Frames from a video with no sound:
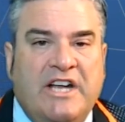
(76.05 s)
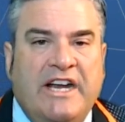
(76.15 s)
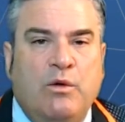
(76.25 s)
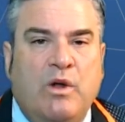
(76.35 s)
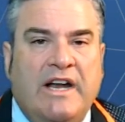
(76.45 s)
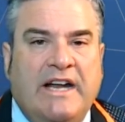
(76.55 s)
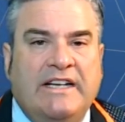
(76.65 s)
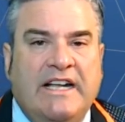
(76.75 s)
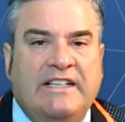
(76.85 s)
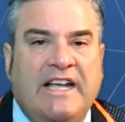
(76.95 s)

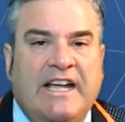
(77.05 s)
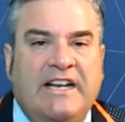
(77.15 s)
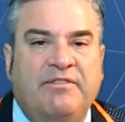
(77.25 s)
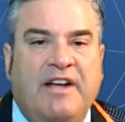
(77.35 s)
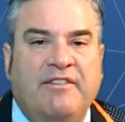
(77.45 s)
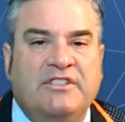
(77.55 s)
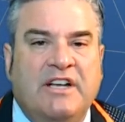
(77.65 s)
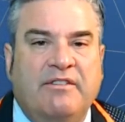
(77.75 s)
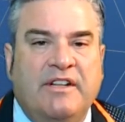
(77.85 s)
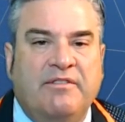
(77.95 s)
81.98 to
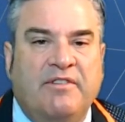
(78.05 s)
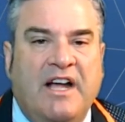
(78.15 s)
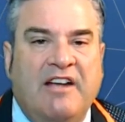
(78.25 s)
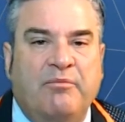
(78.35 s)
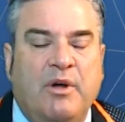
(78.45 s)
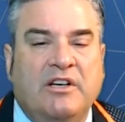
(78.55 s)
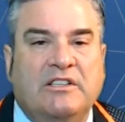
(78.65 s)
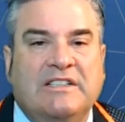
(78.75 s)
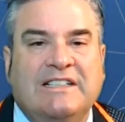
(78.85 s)
85.75, but